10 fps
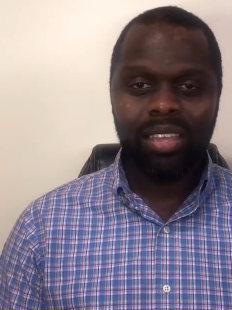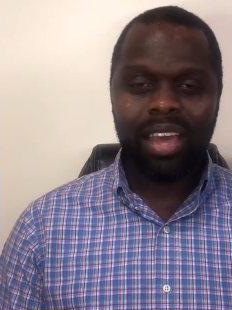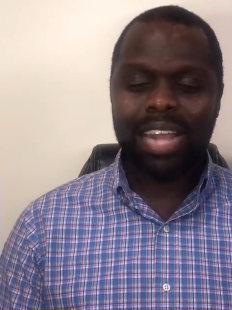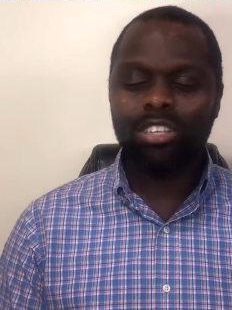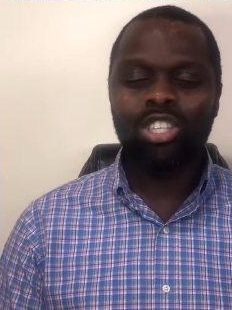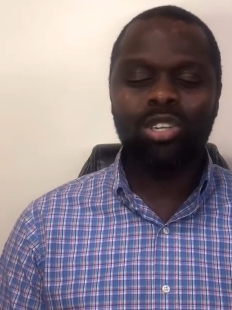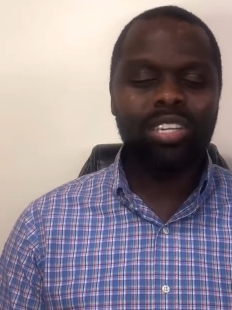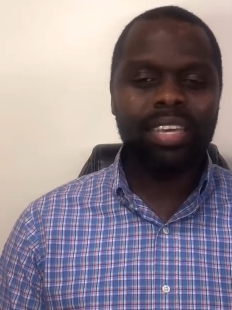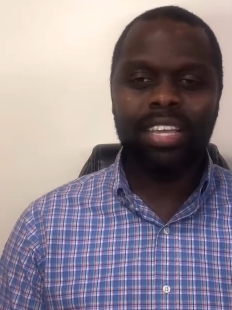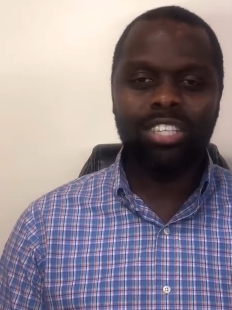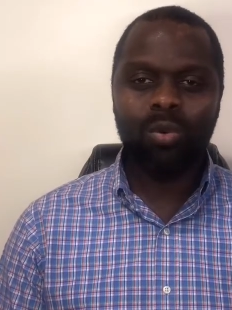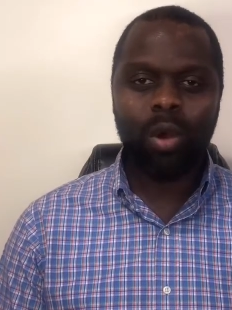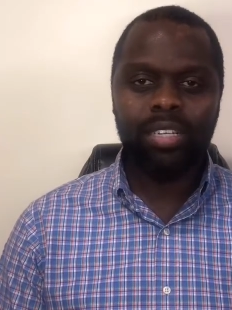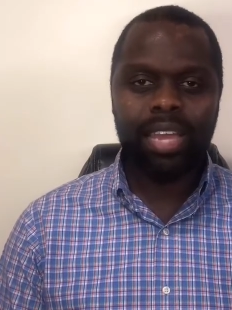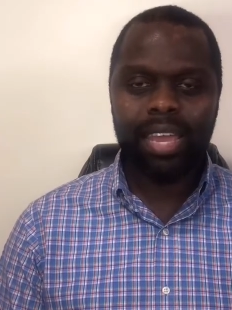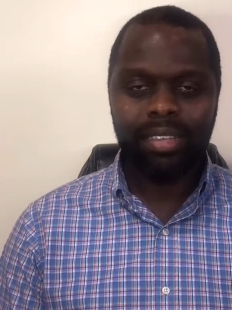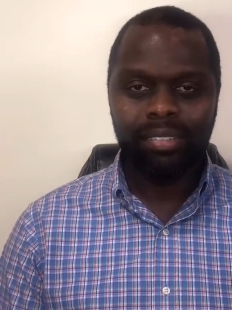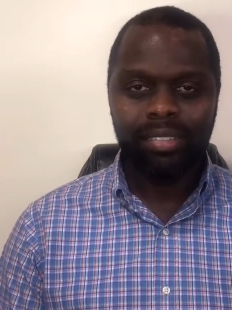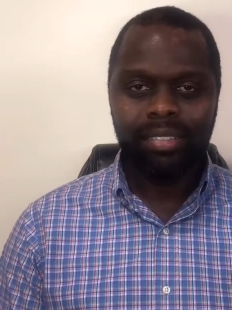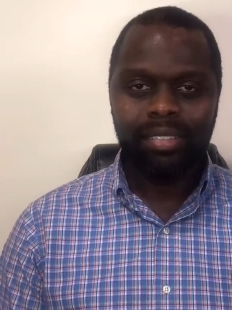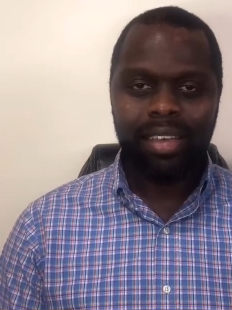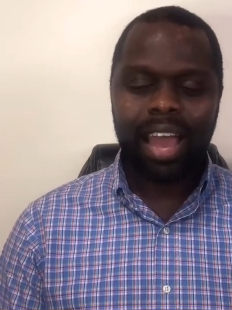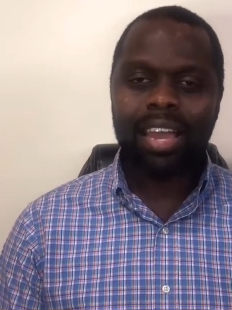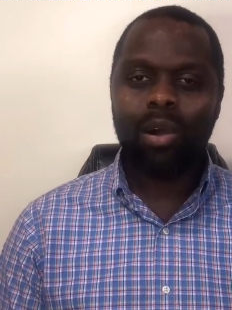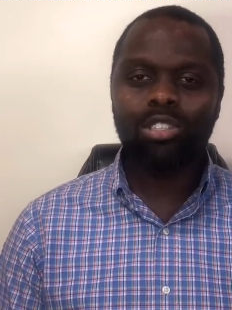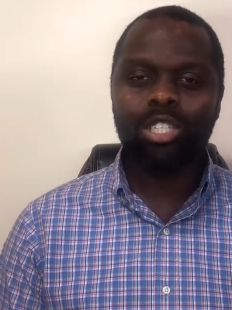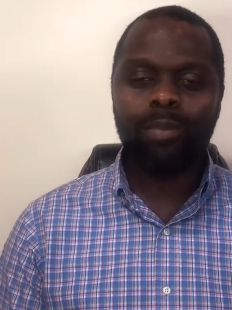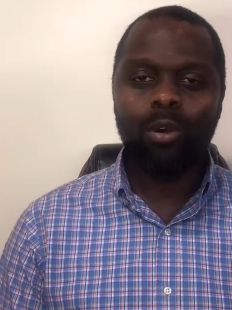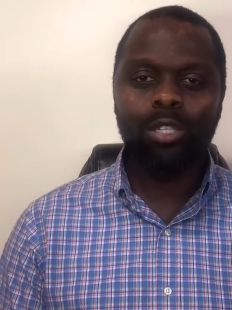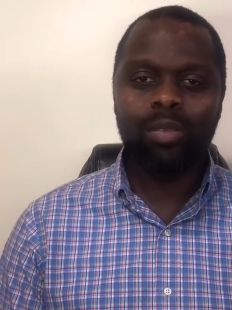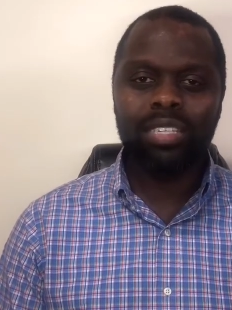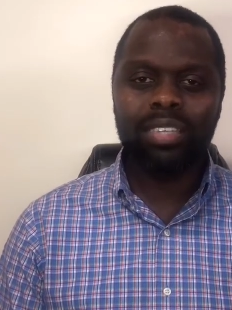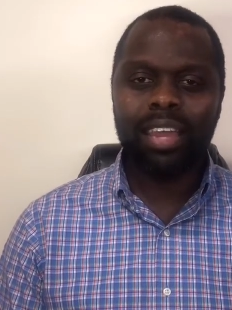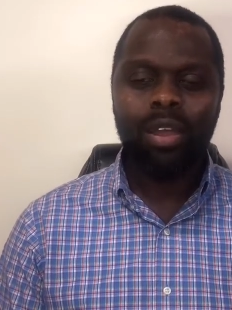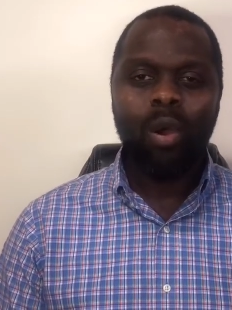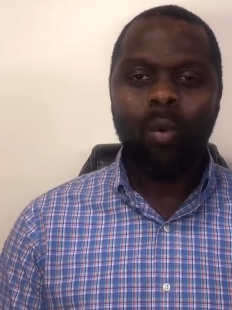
And I just stood in the kitchen one day, and God spoke to me and said,